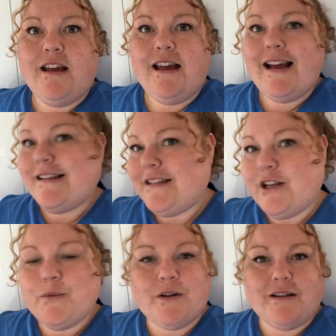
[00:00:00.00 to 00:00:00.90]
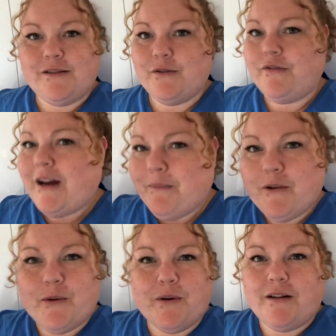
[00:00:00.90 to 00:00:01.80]
hessian ones or
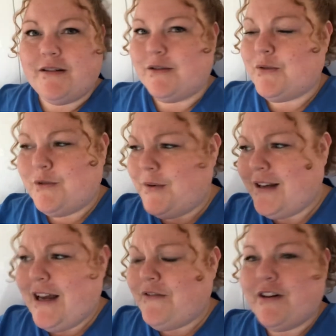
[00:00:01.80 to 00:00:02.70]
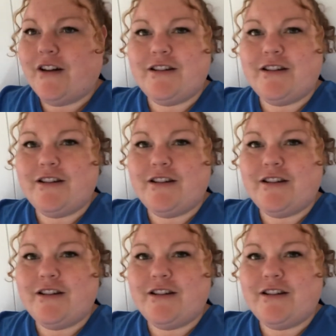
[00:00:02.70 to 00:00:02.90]
fabric ones or whatever,